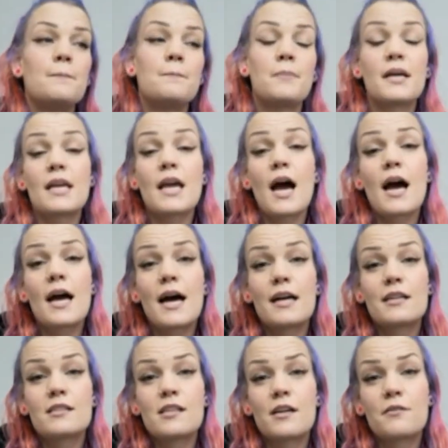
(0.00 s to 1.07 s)
But yeah, I had
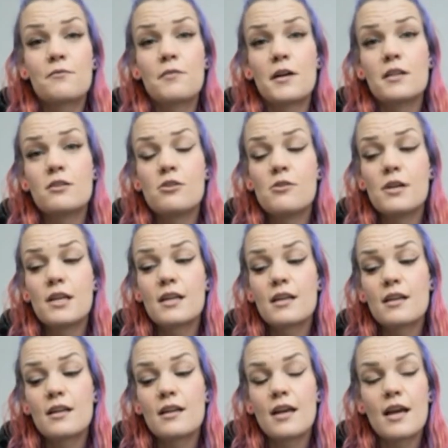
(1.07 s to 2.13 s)
a ton of fun doing
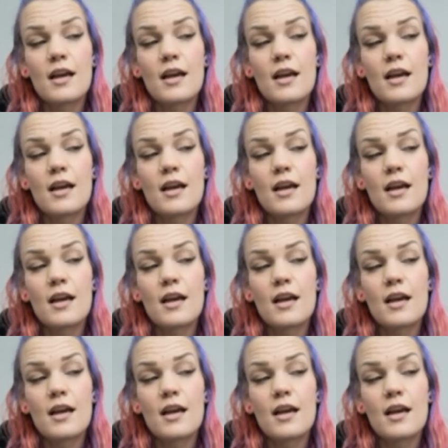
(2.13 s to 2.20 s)
it,